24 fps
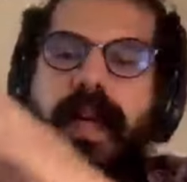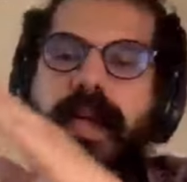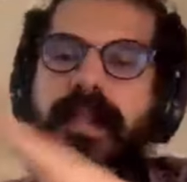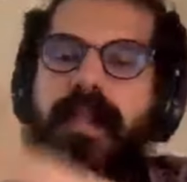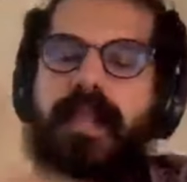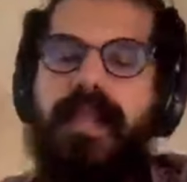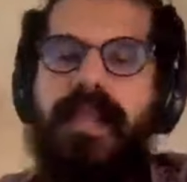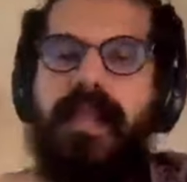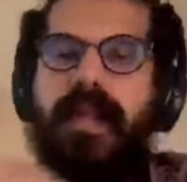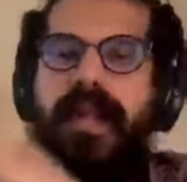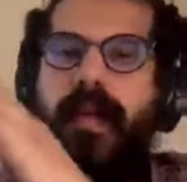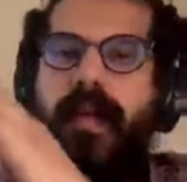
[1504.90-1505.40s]

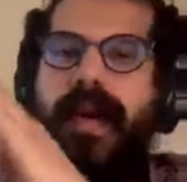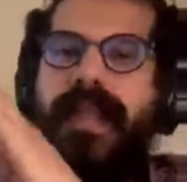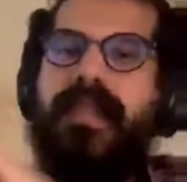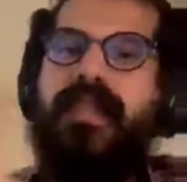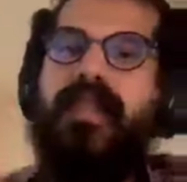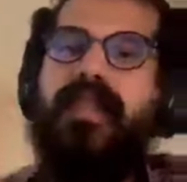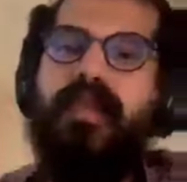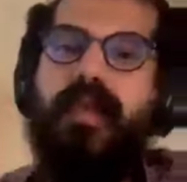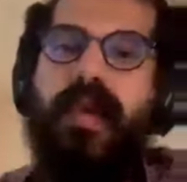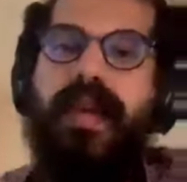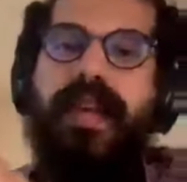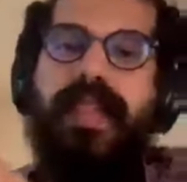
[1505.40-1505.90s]
is the one
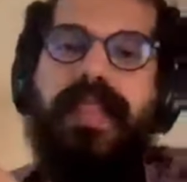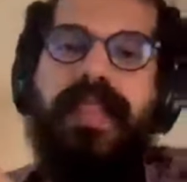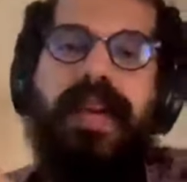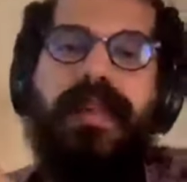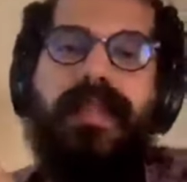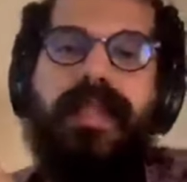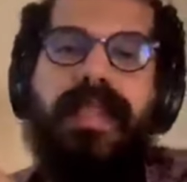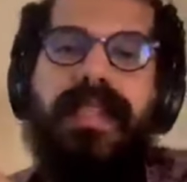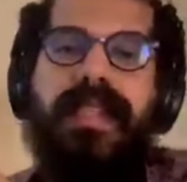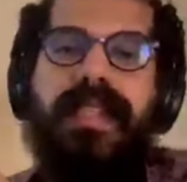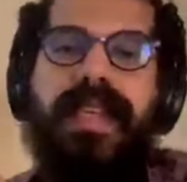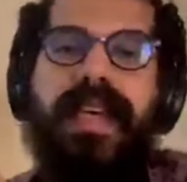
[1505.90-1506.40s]
to twenty
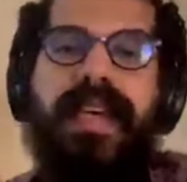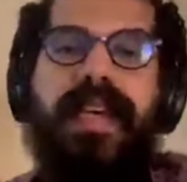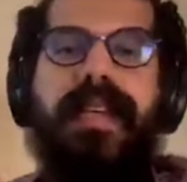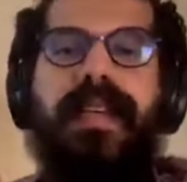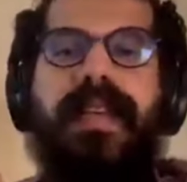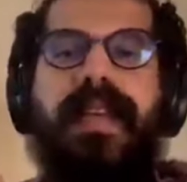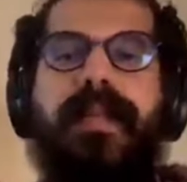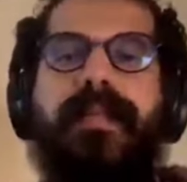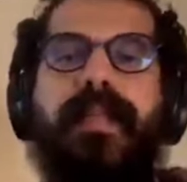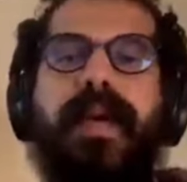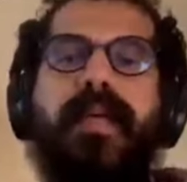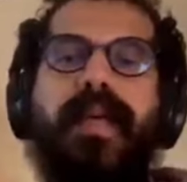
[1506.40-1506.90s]
thousand
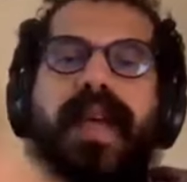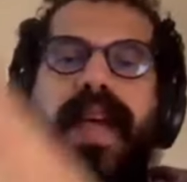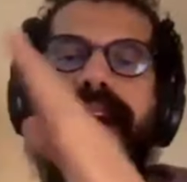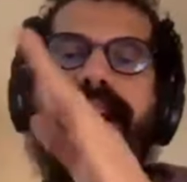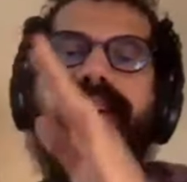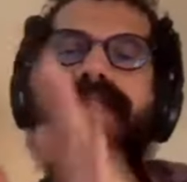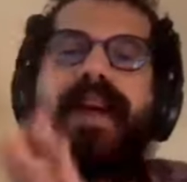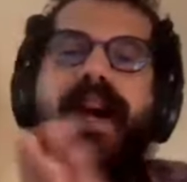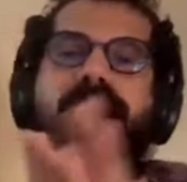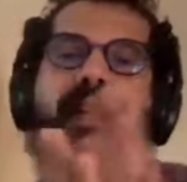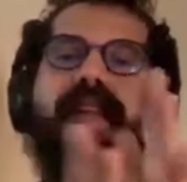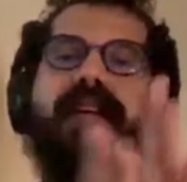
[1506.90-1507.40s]
scale, but we
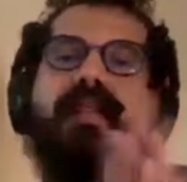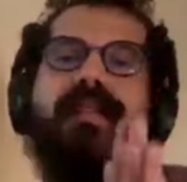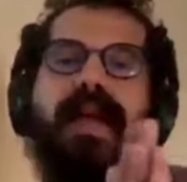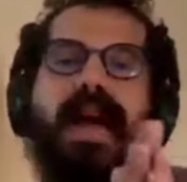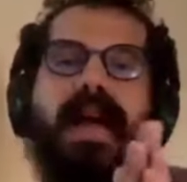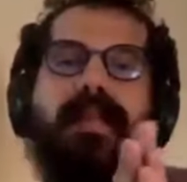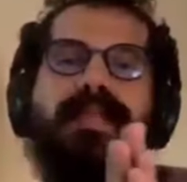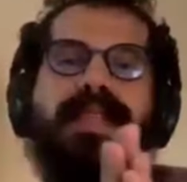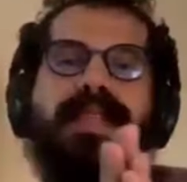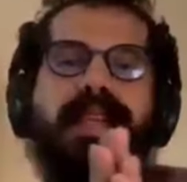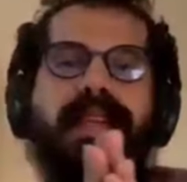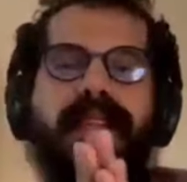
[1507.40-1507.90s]
have other
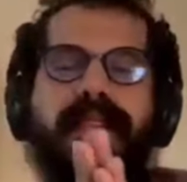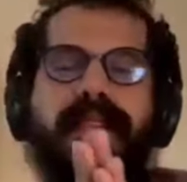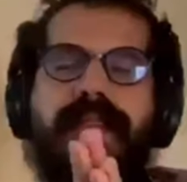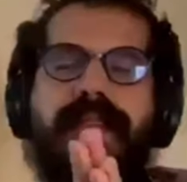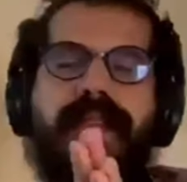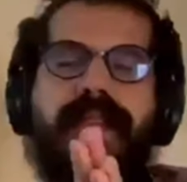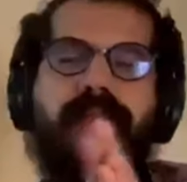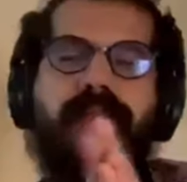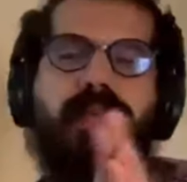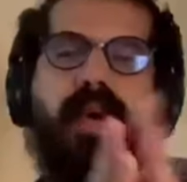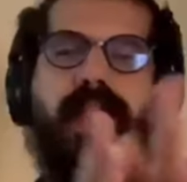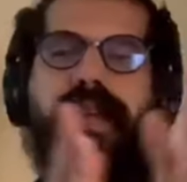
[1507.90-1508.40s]
map
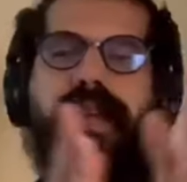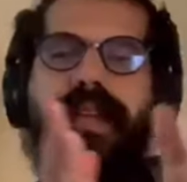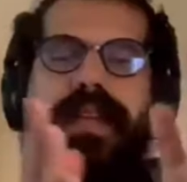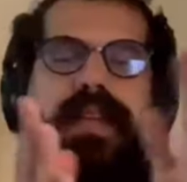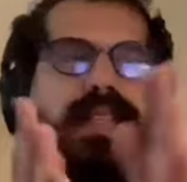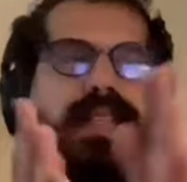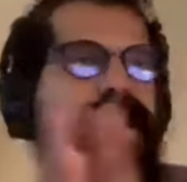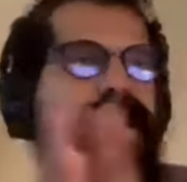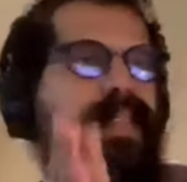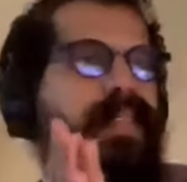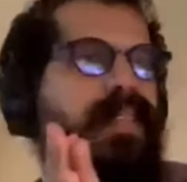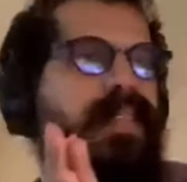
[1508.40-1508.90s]
sets. One
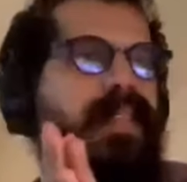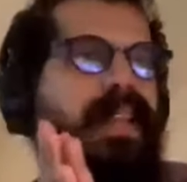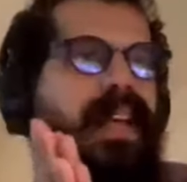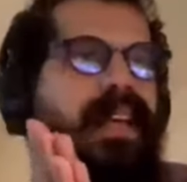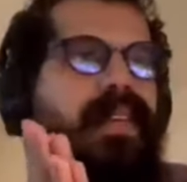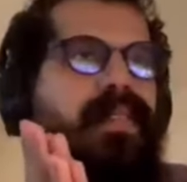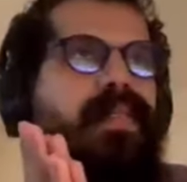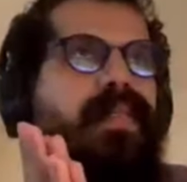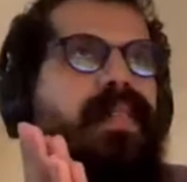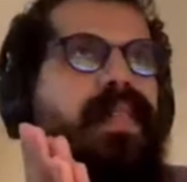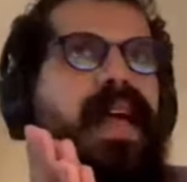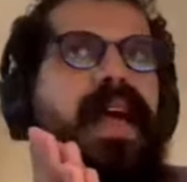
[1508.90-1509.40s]
is
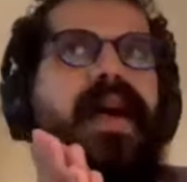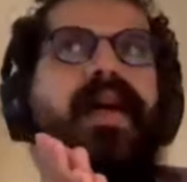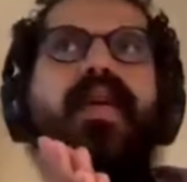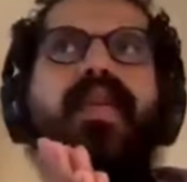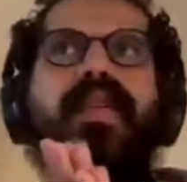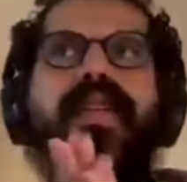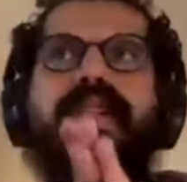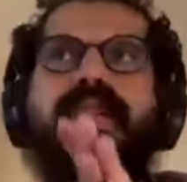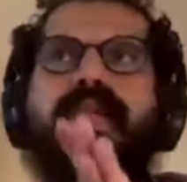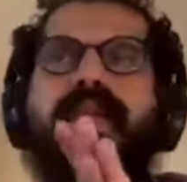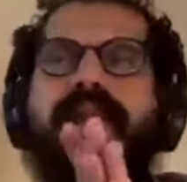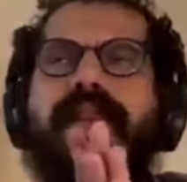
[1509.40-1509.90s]
like the
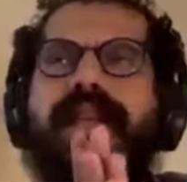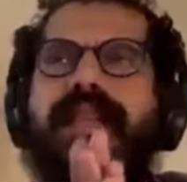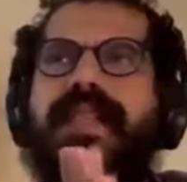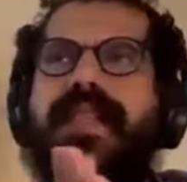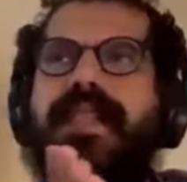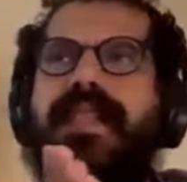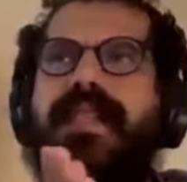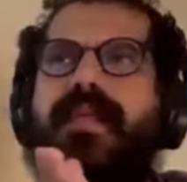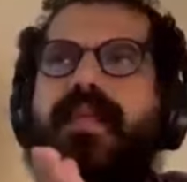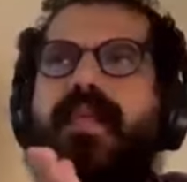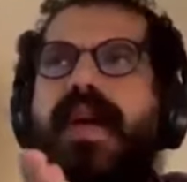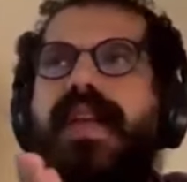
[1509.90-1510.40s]
oldest one
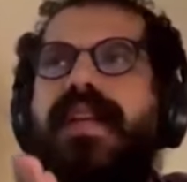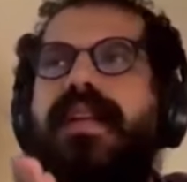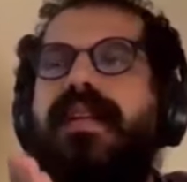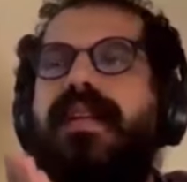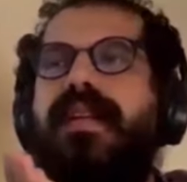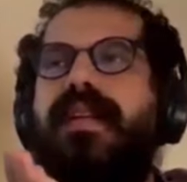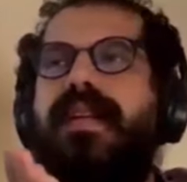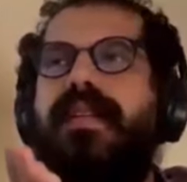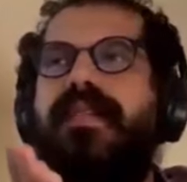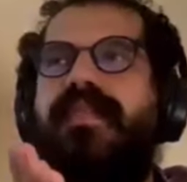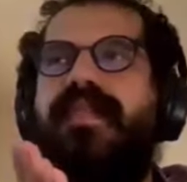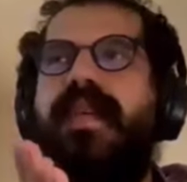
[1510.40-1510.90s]
is one
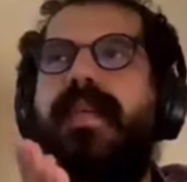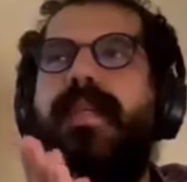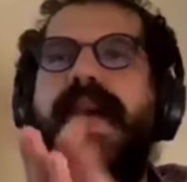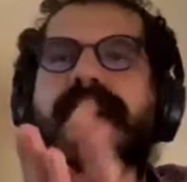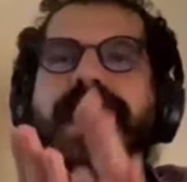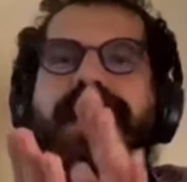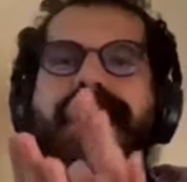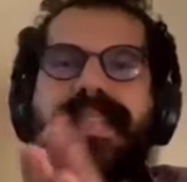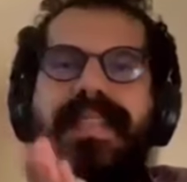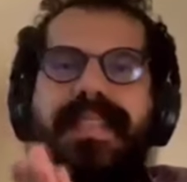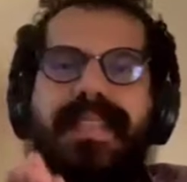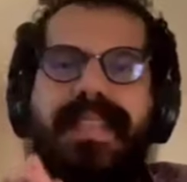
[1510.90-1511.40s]
uh, from
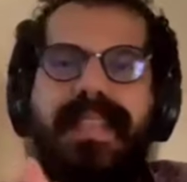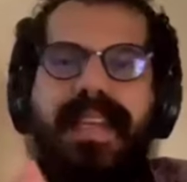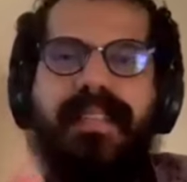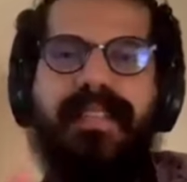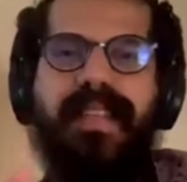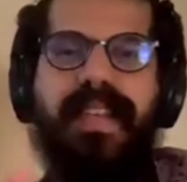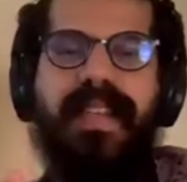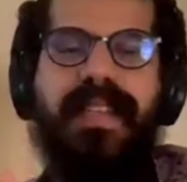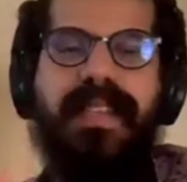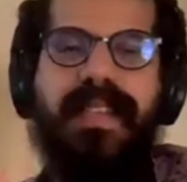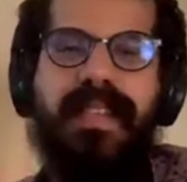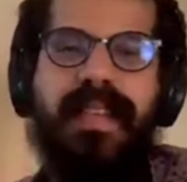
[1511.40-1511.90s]

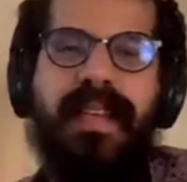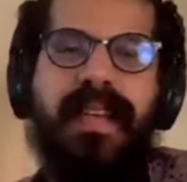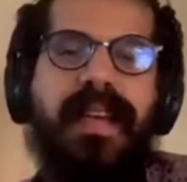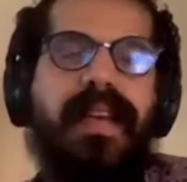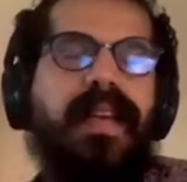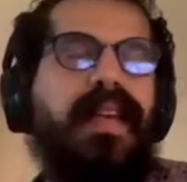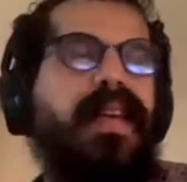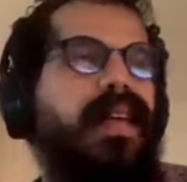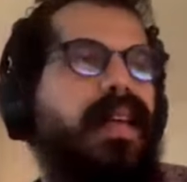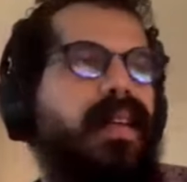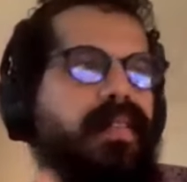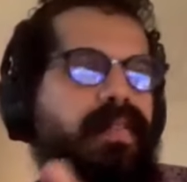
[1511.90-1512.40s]
1870s,
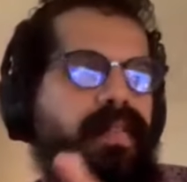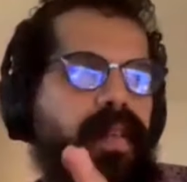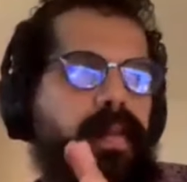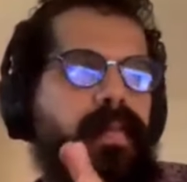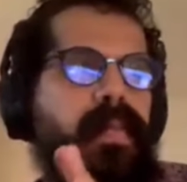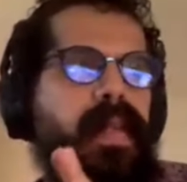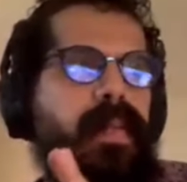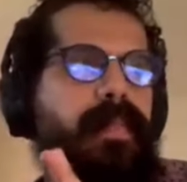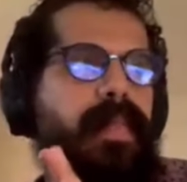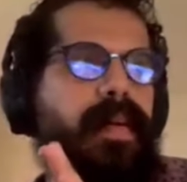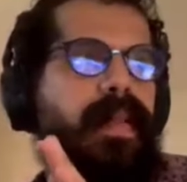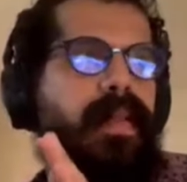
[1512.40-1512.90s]
from
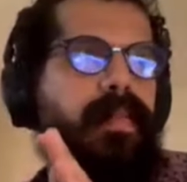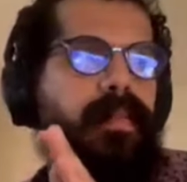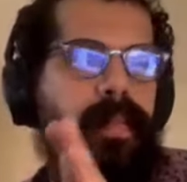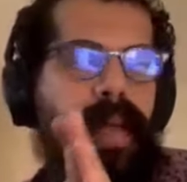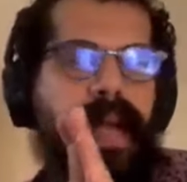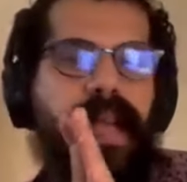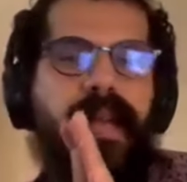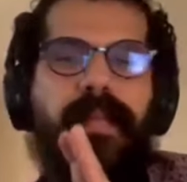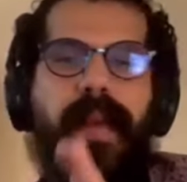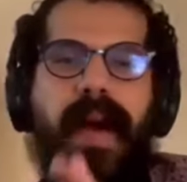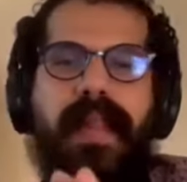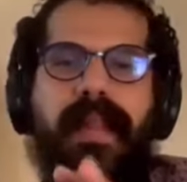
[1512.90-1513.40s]
the
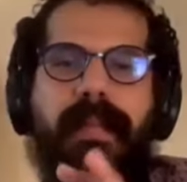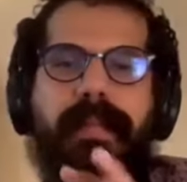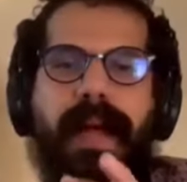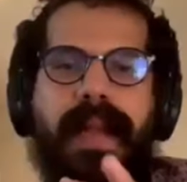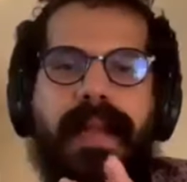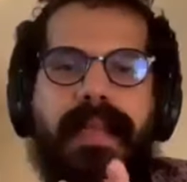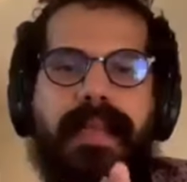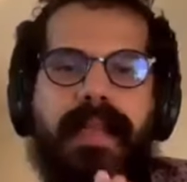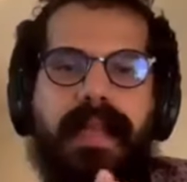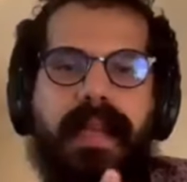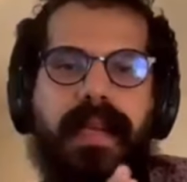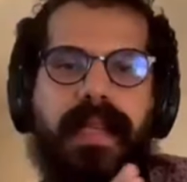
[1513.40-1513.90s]
made by the
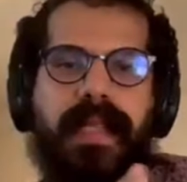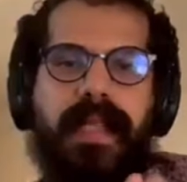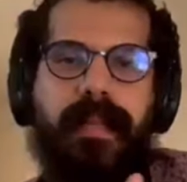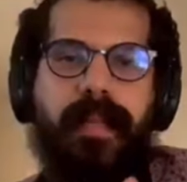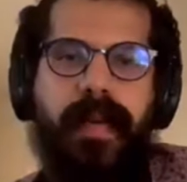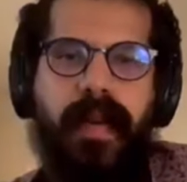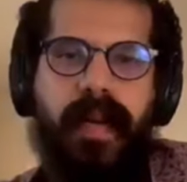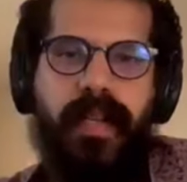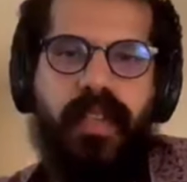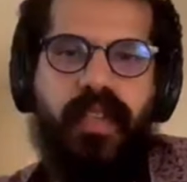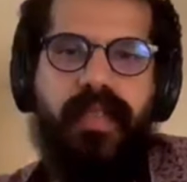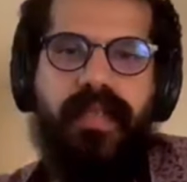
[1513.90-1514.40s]
Palestine
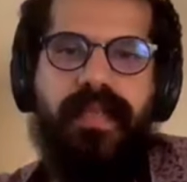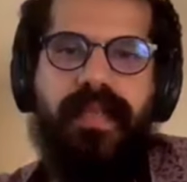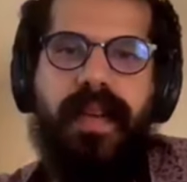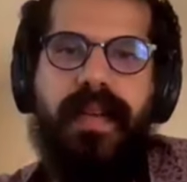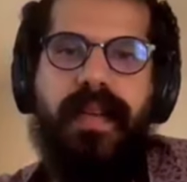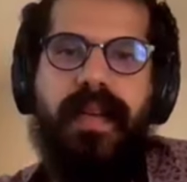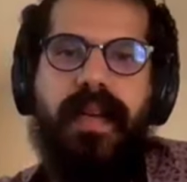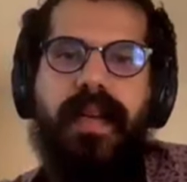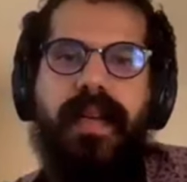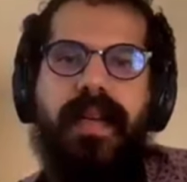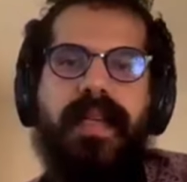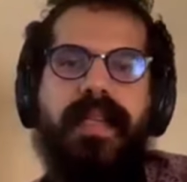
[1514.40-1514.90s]
Exploration
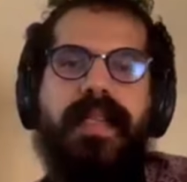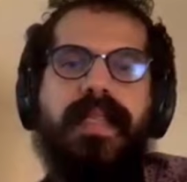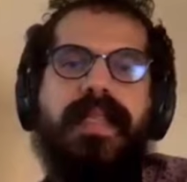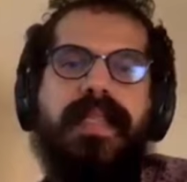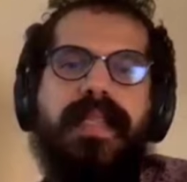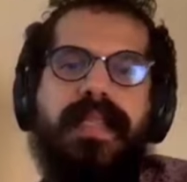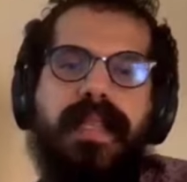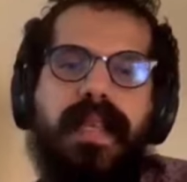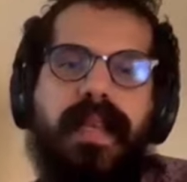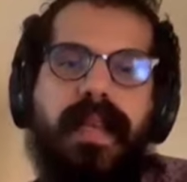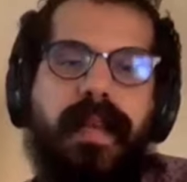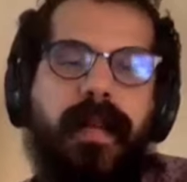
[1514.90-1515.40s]
Fund, and
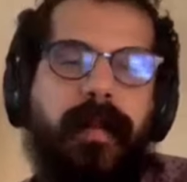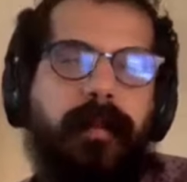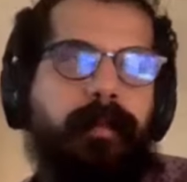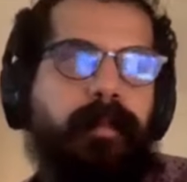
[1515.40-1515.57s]
it's uh,